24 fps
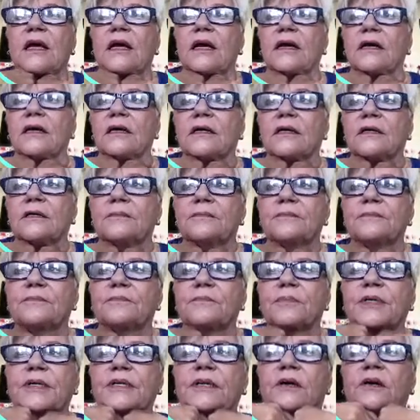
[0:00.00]

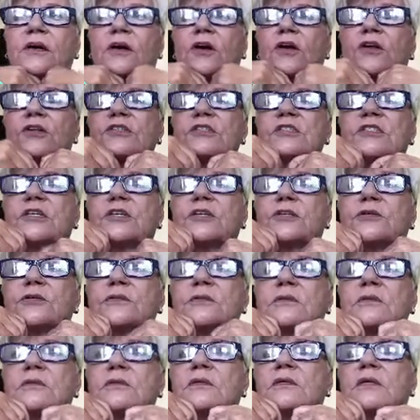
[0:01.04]
But
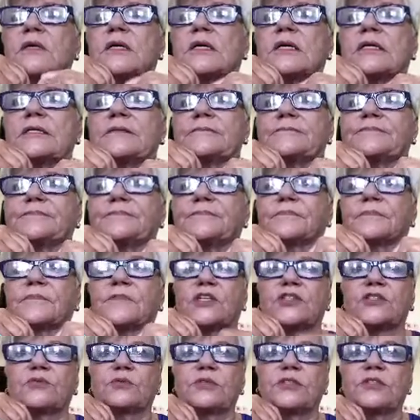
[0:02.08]
also,
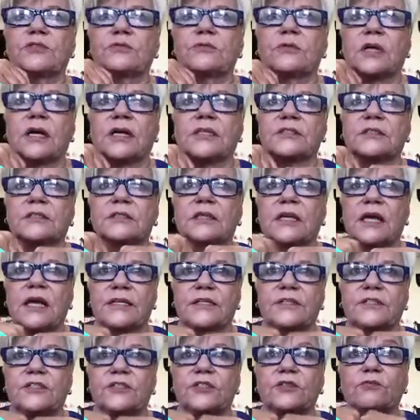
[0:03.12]
because we do lots, I
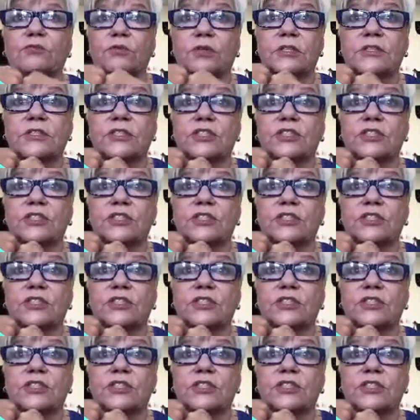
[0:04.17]
really